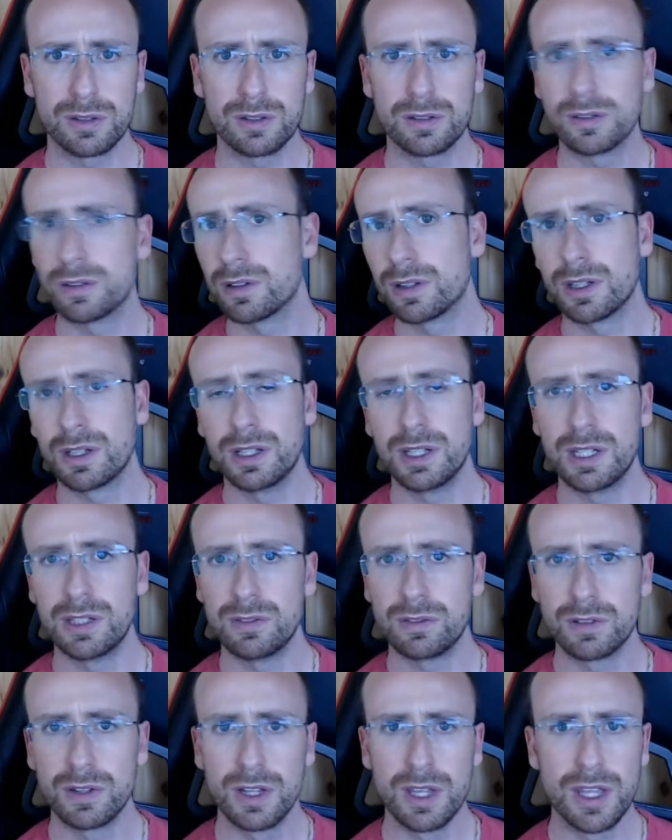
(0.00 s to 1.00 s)
and leave.
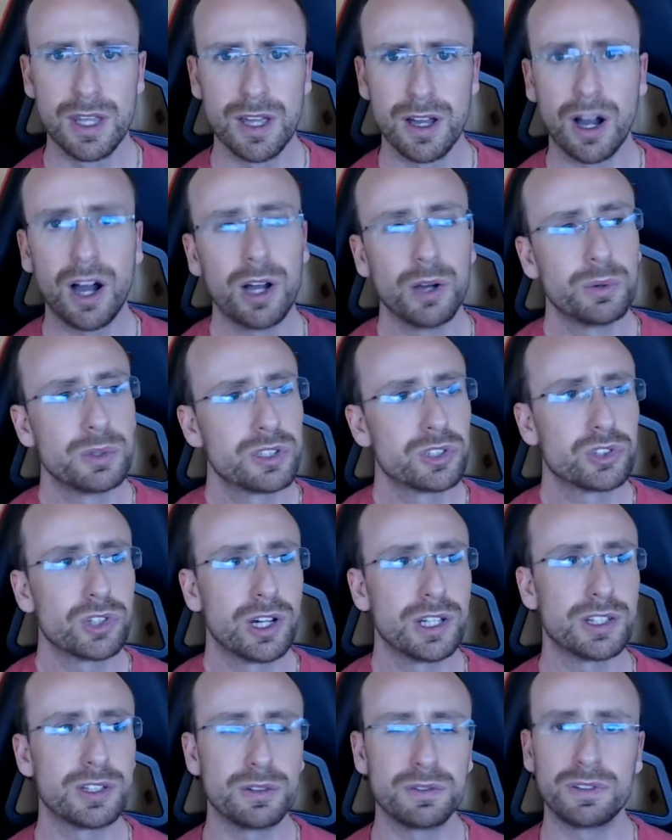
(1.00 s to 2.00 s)
I always try and
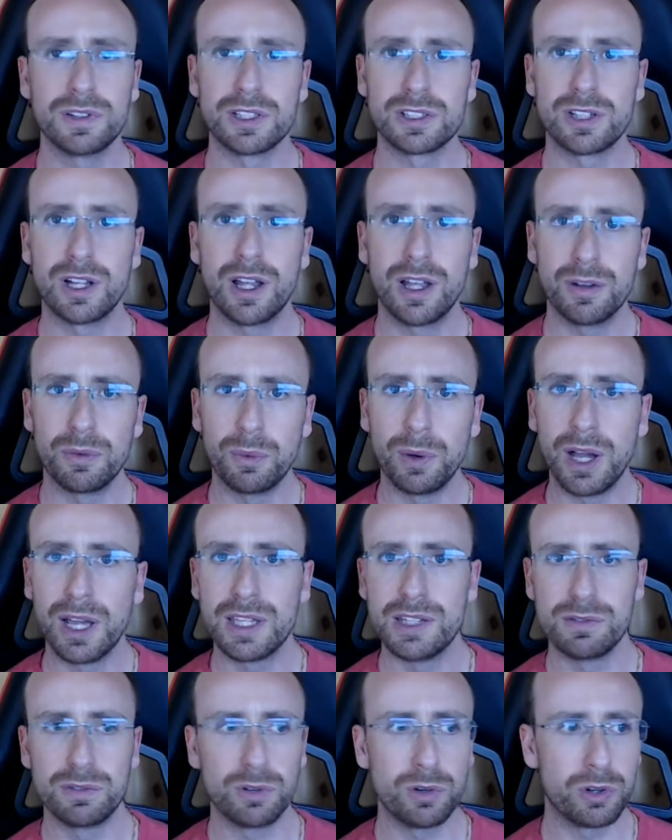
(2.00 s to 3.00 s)
do things like
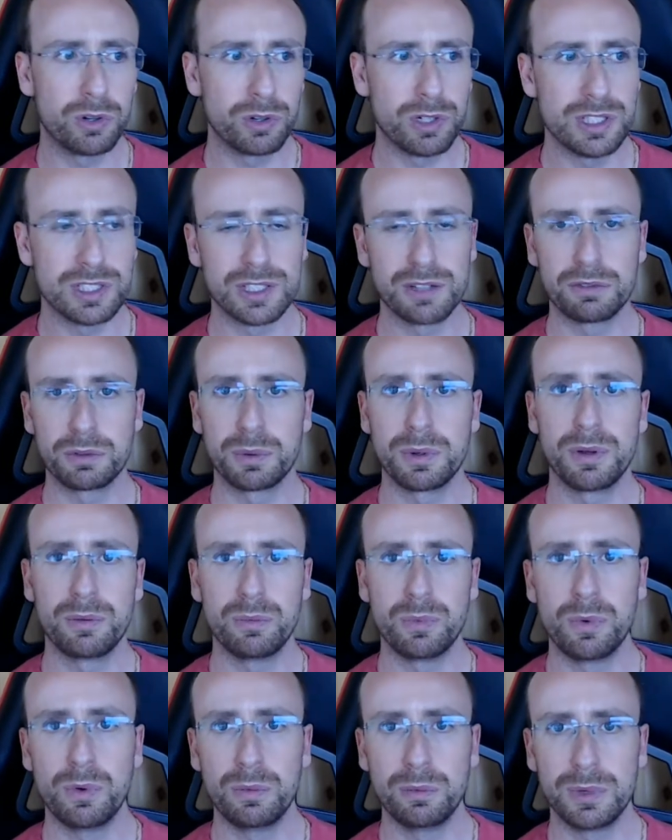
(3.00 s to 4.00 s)
wave or greets everyone
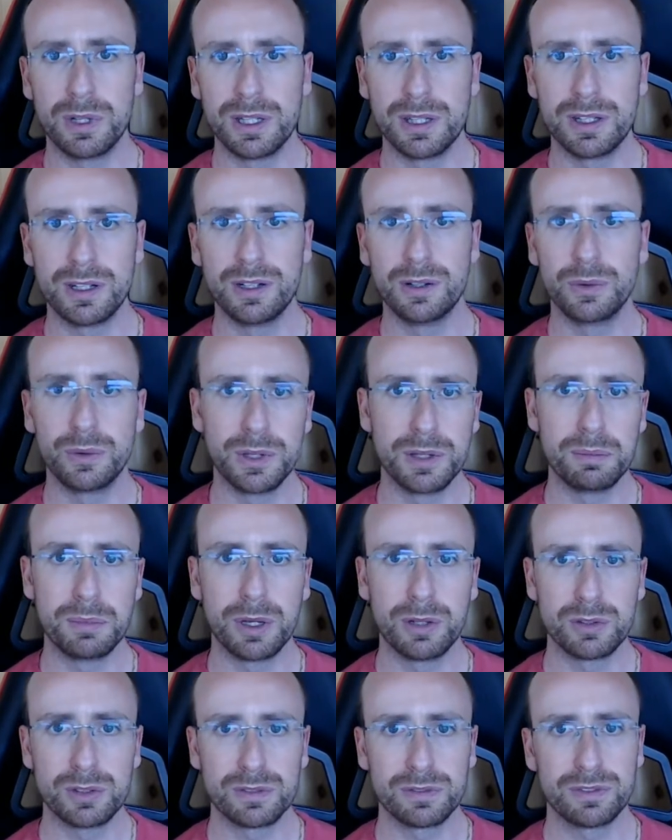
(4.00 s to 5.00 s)
warmly, the little
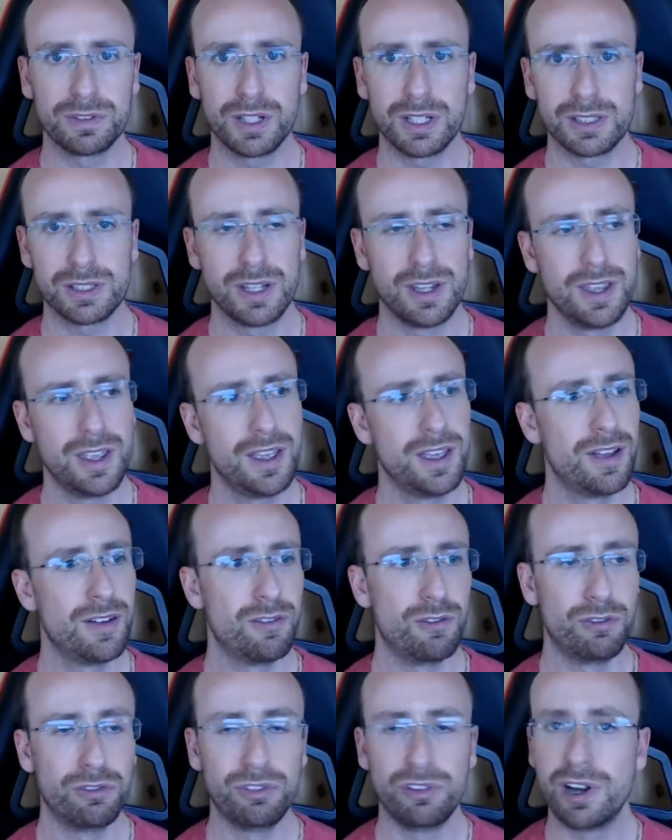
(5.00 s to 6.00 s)
emotes and things.
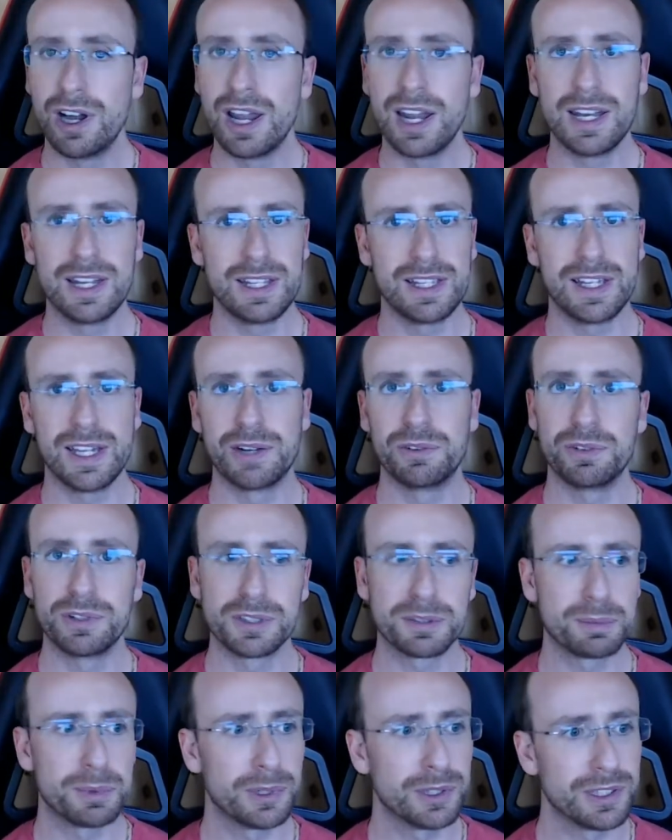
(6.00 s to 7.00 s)
Rarely get a
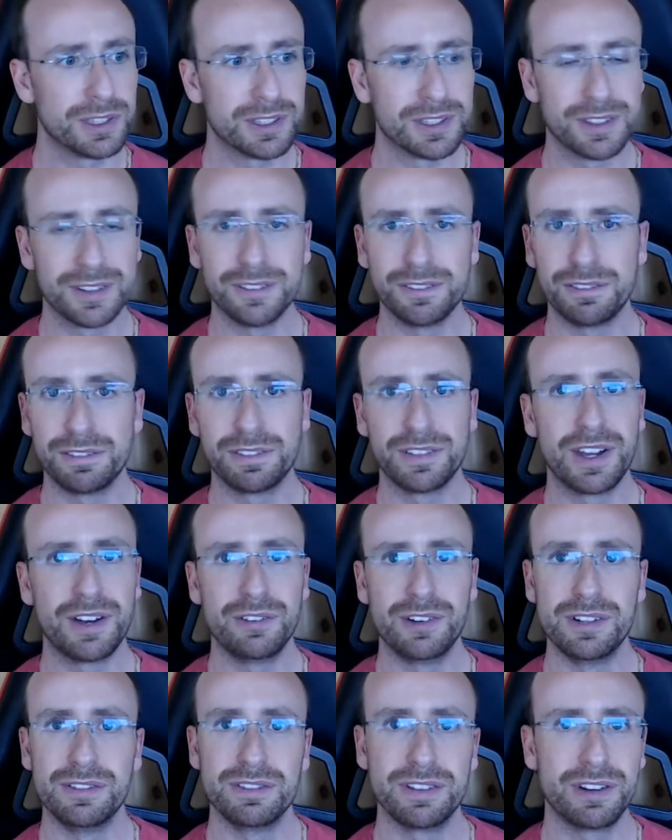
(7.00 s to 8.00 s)
response.
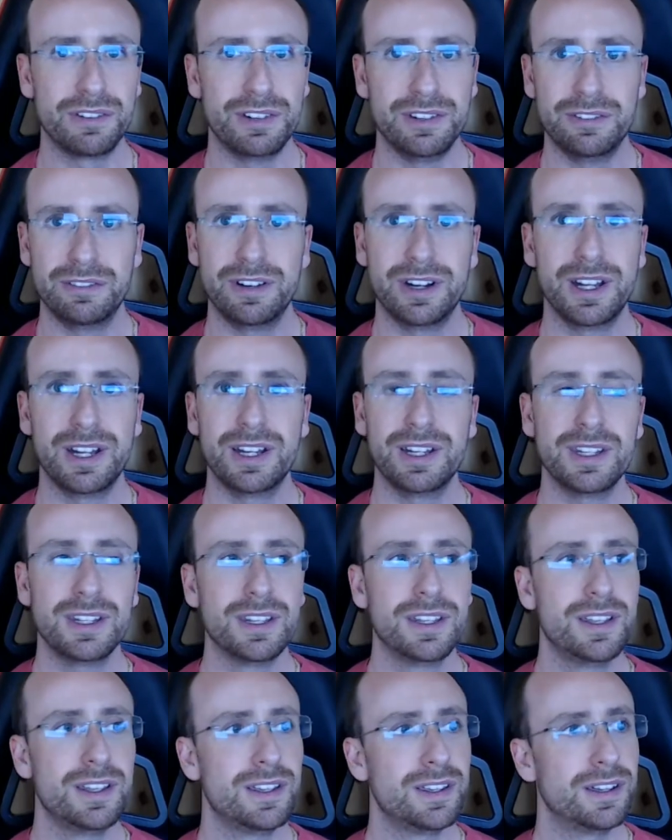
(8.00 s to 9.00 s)
Very, very rarely.
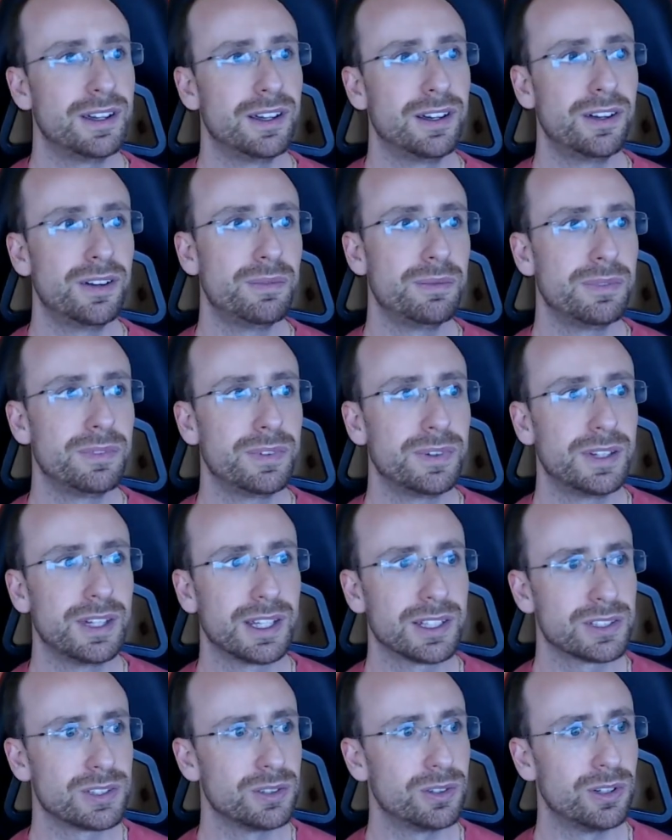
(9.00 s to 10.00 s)

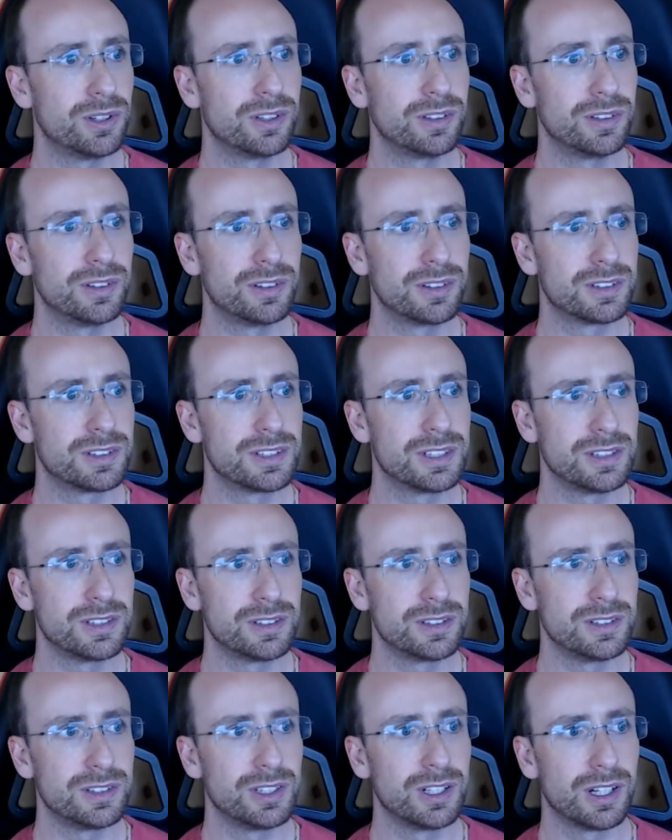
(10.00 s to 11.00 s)
That's not
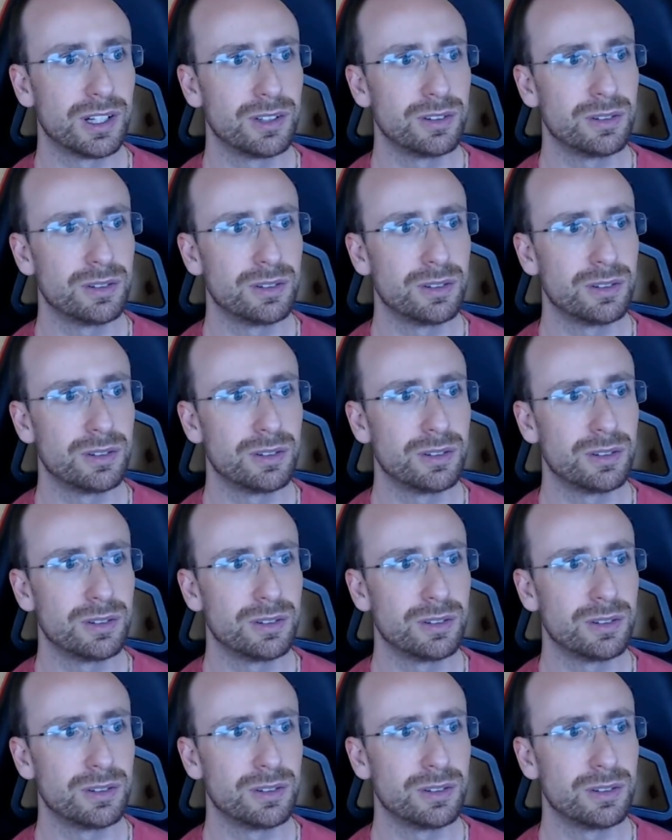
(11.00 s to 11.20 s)
to,